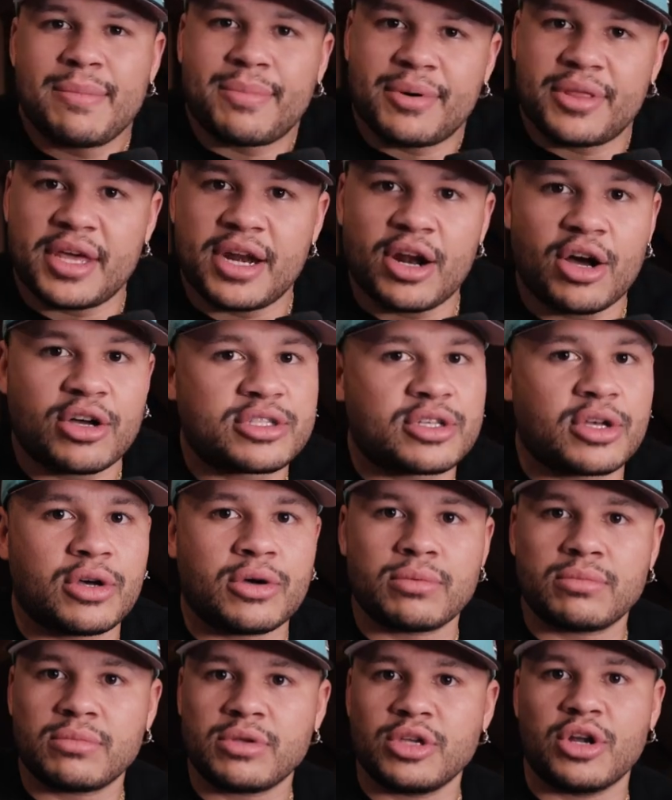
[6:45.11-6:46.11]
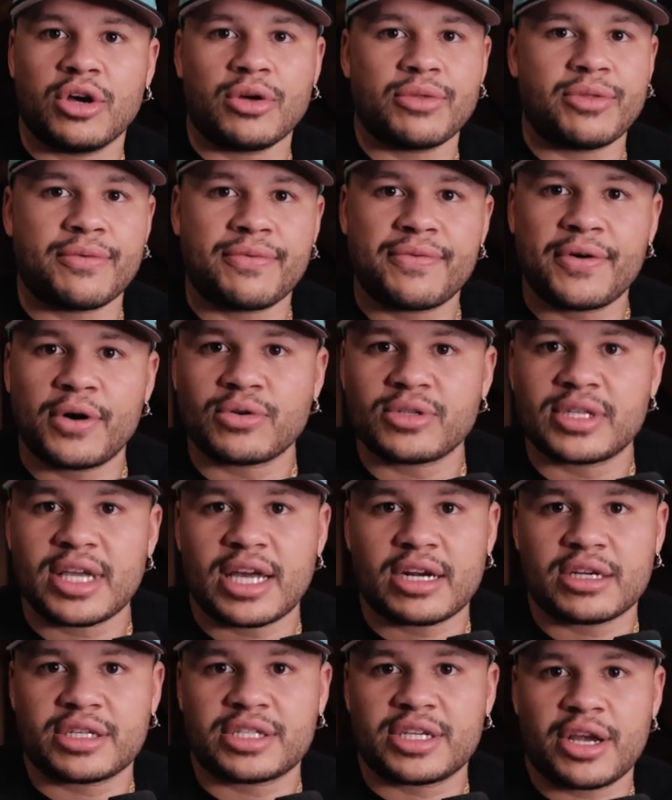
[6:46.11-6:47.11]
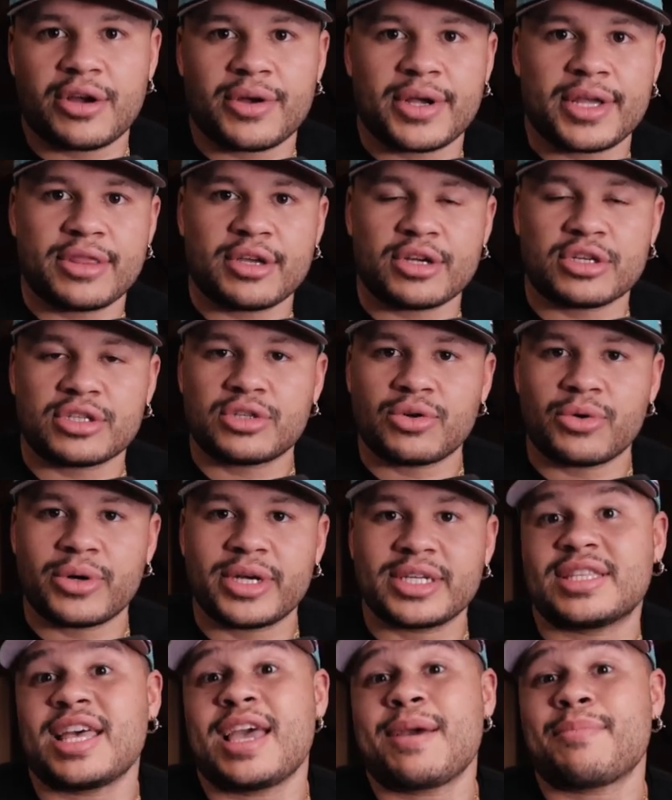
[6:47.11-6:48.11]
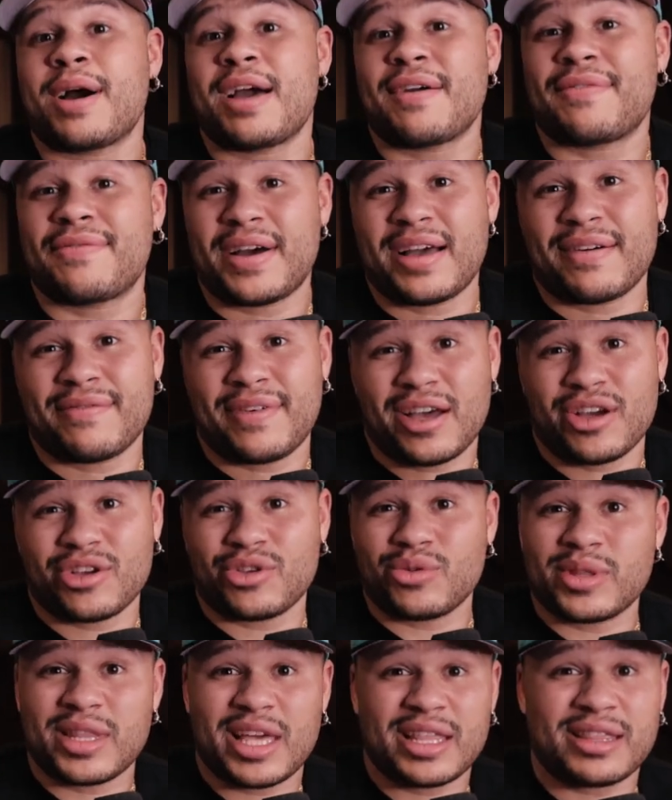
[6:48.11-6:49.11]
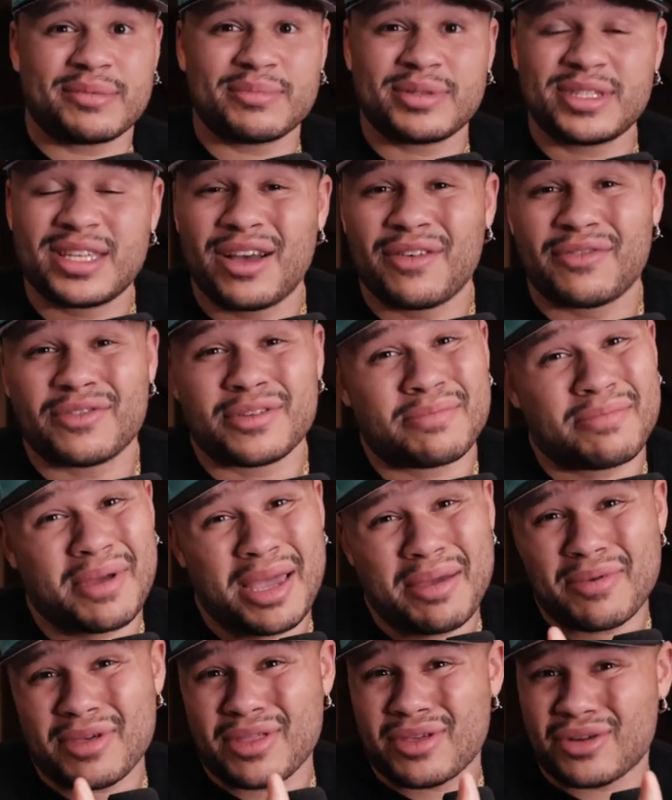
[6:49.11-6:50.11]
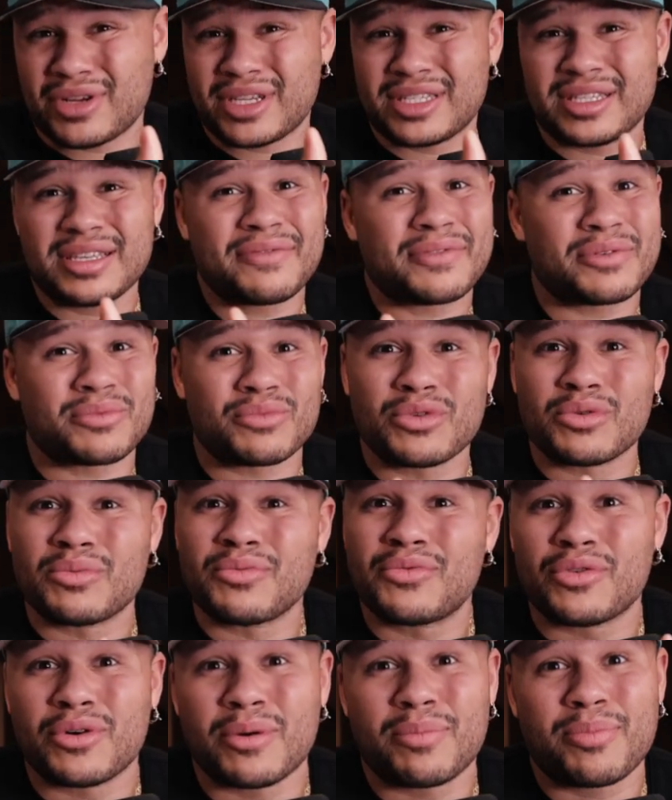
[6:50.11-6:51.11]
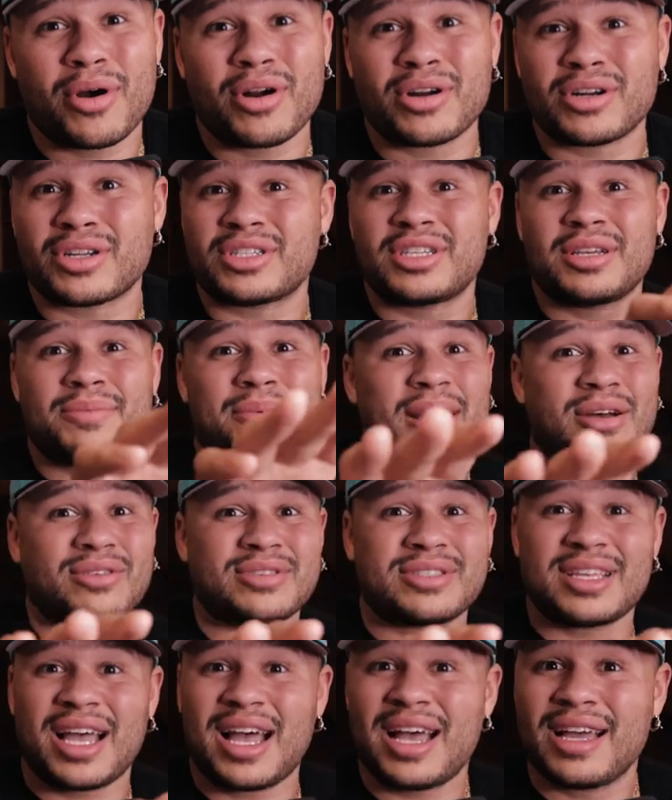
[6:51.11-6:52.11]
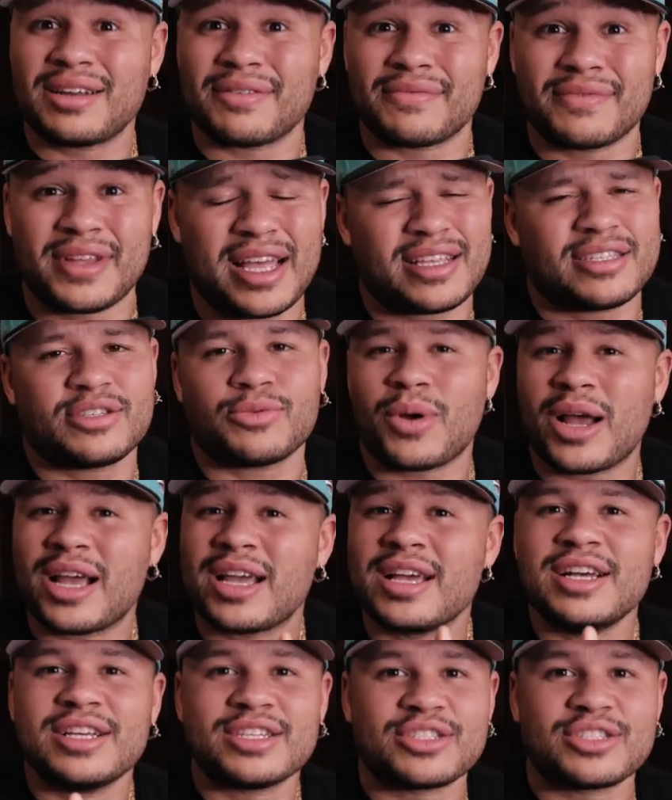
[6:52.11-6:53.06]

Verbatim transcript: but then also you know the folks that are sharing their stories they might find value in that themselves and maybe there is even room for a partnership outside of that so right